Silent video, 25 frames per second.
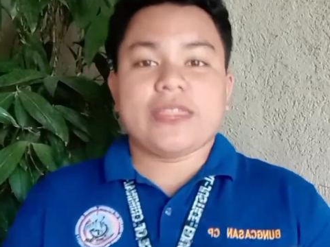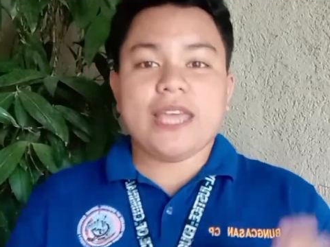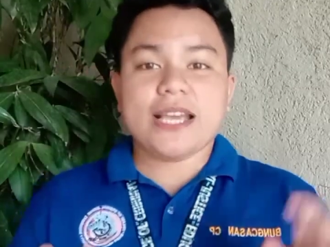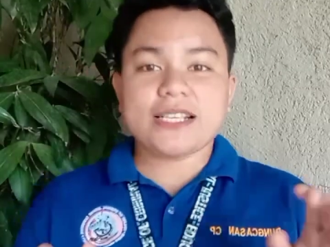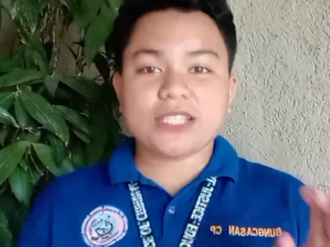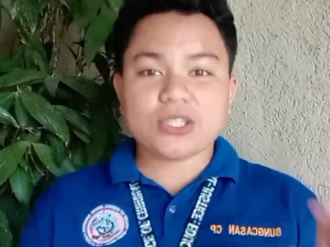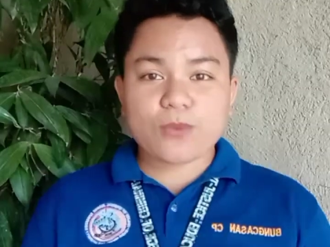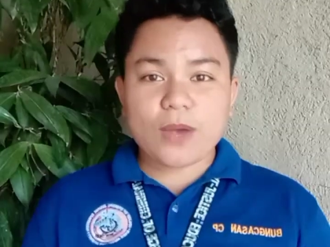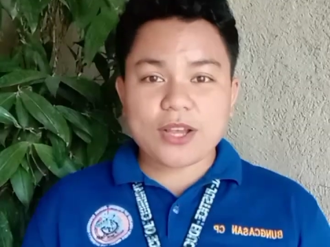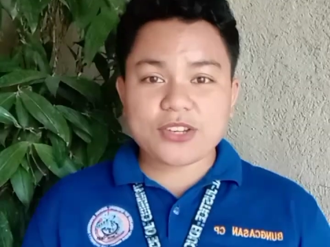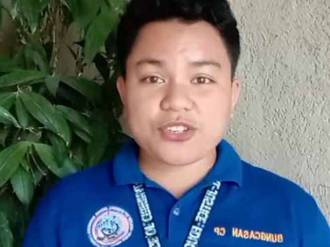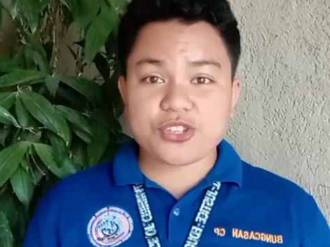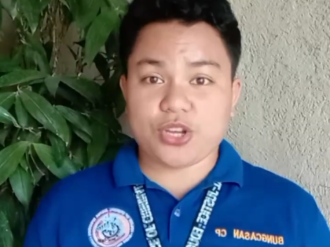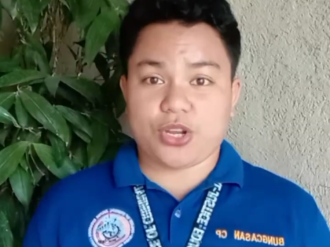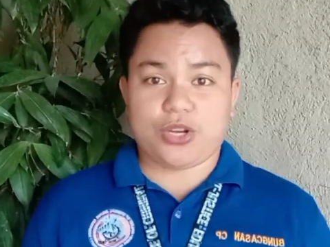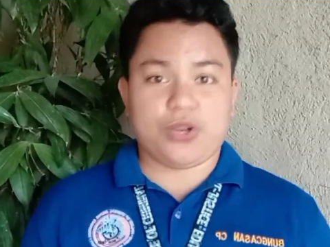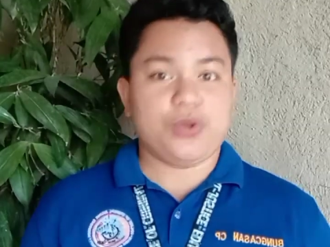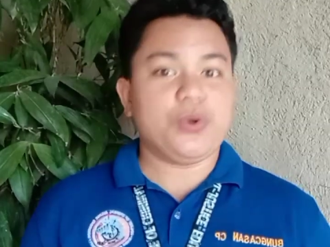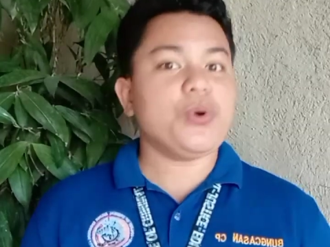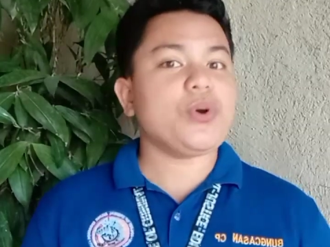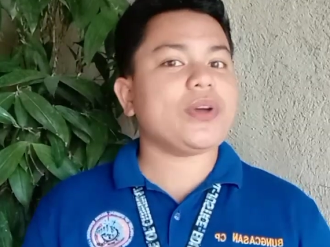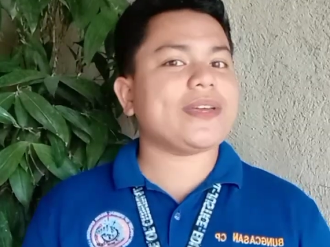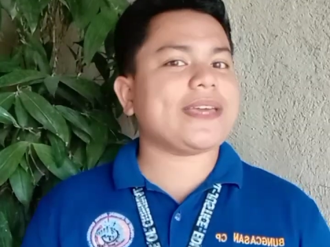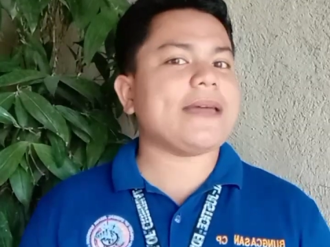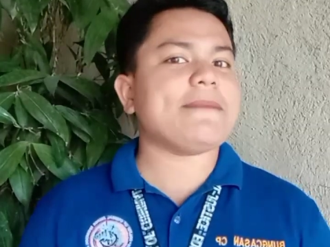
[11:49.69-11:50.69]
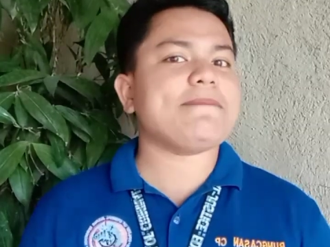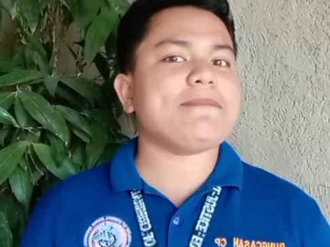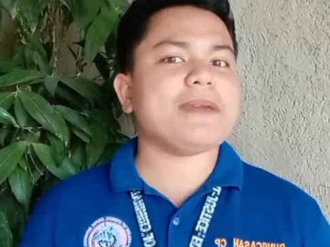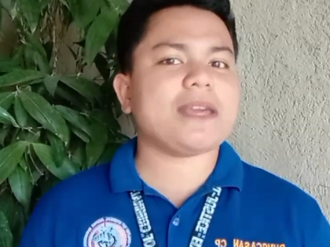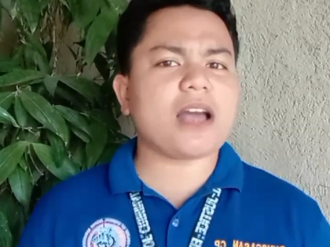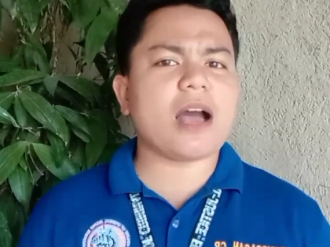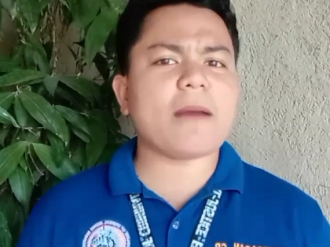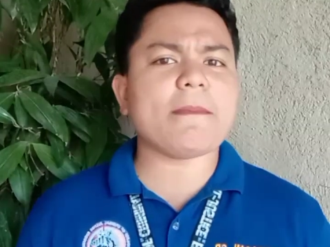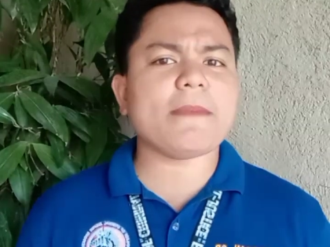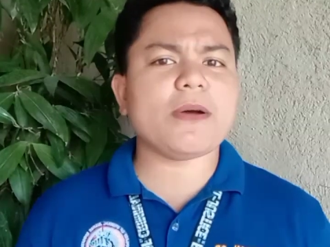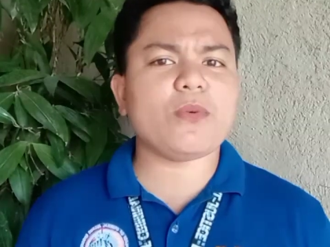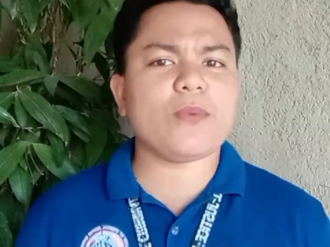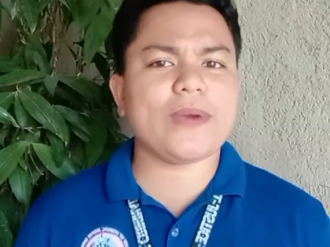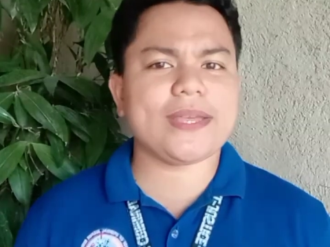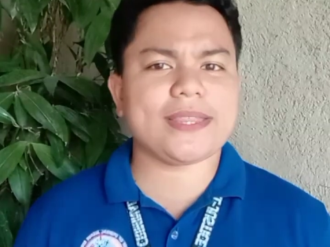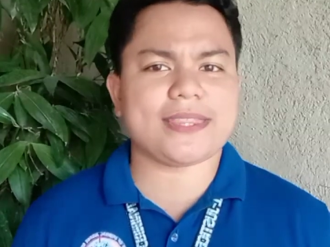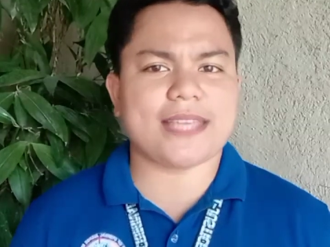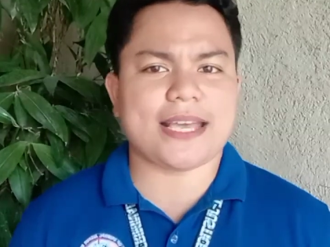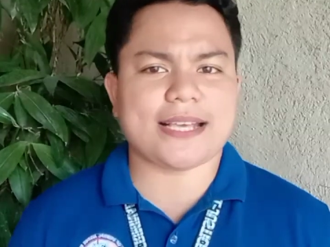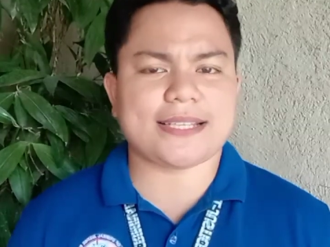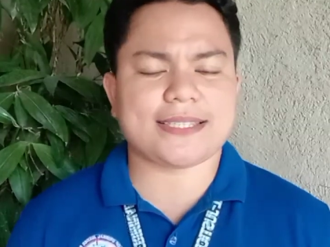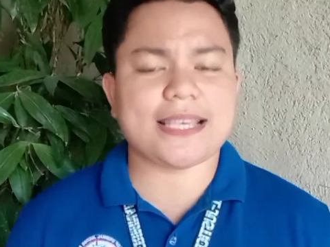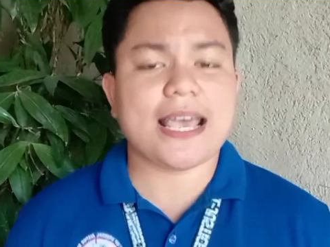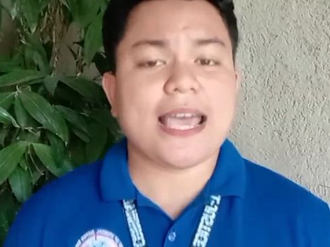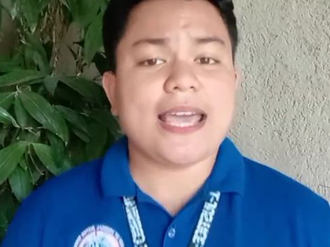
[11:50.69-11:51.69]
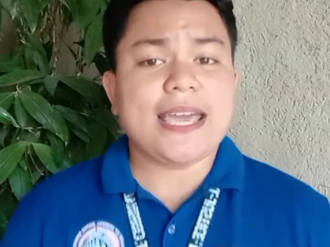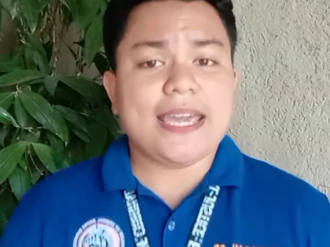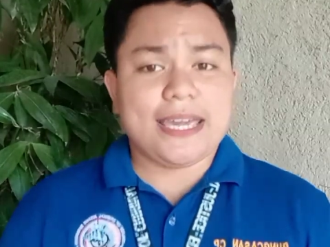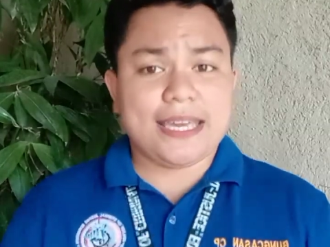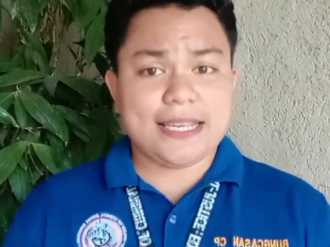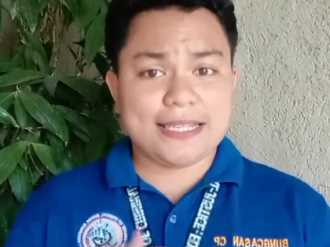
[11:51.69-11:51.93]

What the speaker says: Next question, who can become a witness?